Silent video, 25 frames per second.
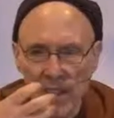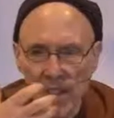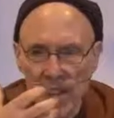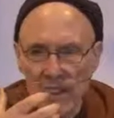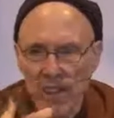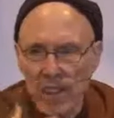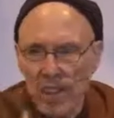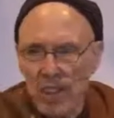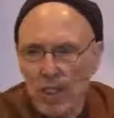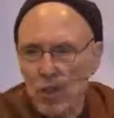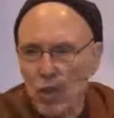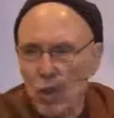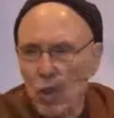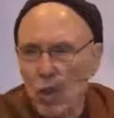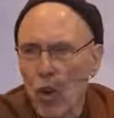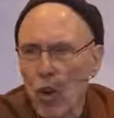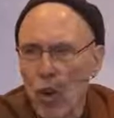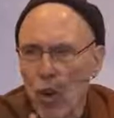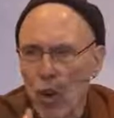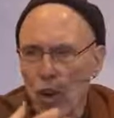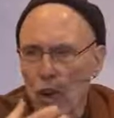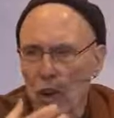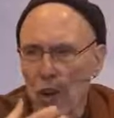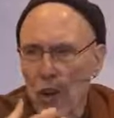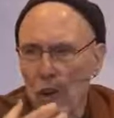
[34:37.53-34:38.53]

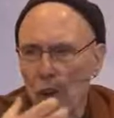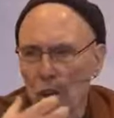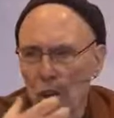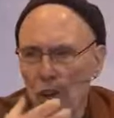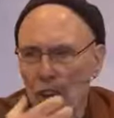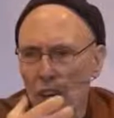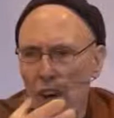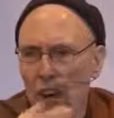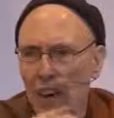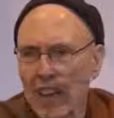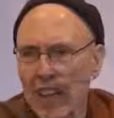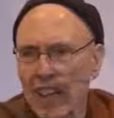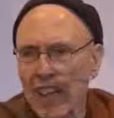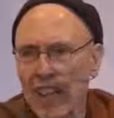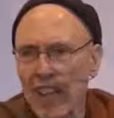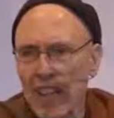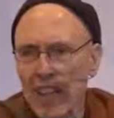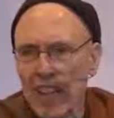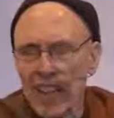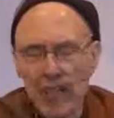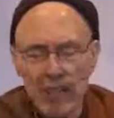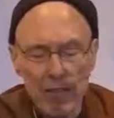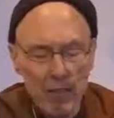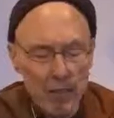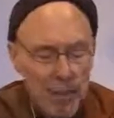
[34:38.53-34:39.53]
strong,
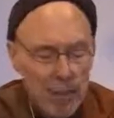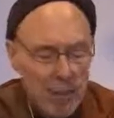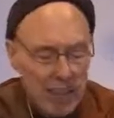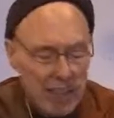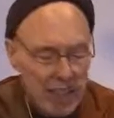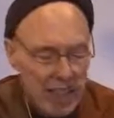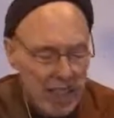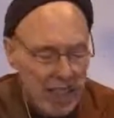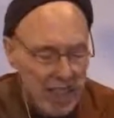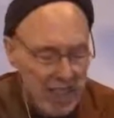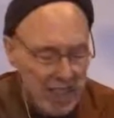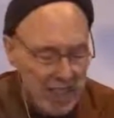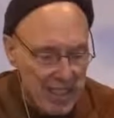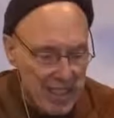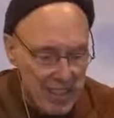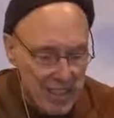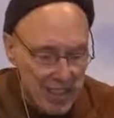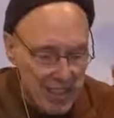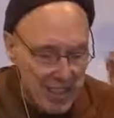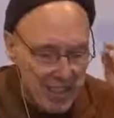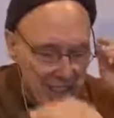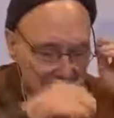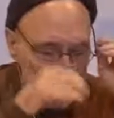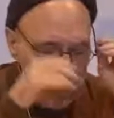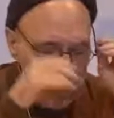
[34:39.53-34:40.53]
authoritative personality.